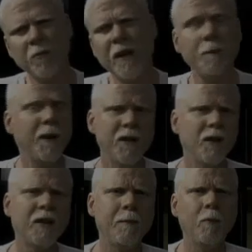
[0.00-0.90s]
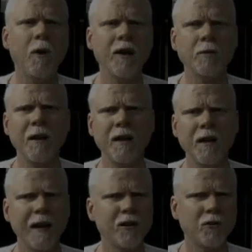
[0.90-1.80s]
it depends on the type of wine you're making
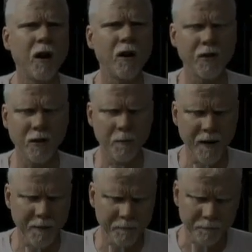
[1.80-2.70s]
and how strong it's going to be.